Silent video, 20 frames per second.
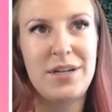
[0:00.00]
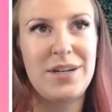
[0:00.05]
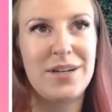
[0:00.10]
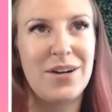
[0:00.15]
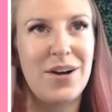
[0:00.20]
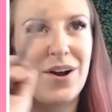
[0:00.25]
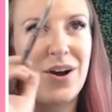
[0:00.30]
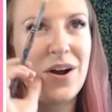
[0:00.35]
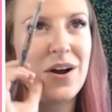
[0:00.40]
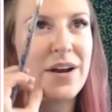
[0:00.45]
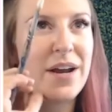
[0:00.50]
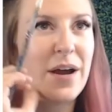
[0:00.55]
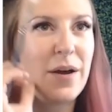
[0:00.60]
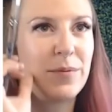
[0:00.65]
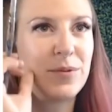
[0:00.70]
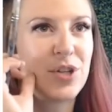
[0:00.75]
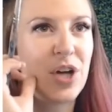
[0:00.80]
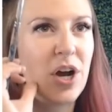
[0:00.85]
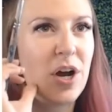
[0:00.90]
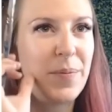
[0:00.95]
Oh, now I'm
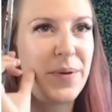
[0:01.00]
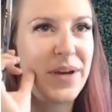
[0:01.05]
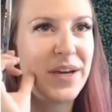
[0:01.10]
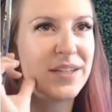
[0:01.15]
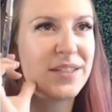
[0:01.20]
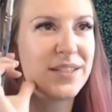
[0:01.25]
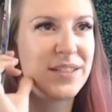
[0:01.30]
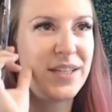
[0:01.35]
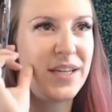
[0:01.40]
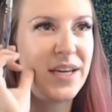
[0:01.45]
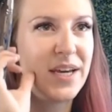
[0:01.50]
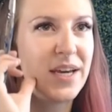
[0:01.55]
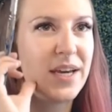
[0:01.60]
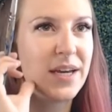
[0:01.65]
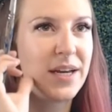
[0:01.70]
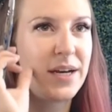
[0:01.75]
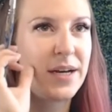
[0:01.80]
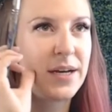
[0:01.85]
choppy. I see it.